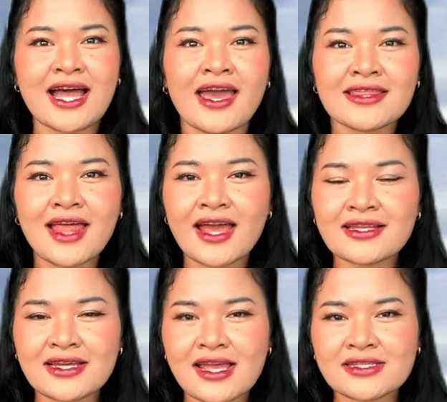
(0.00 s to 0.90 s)

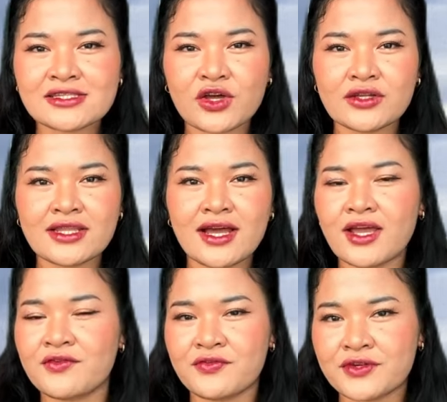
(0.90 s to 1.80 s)
Thailand is gonna
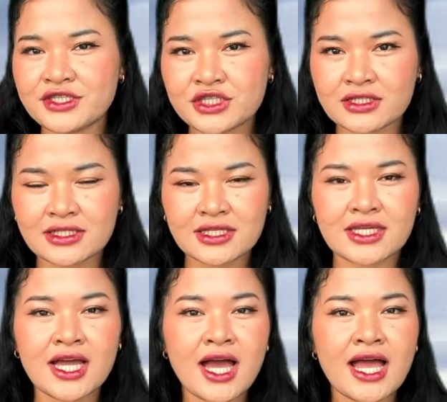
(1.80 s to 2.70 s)
officially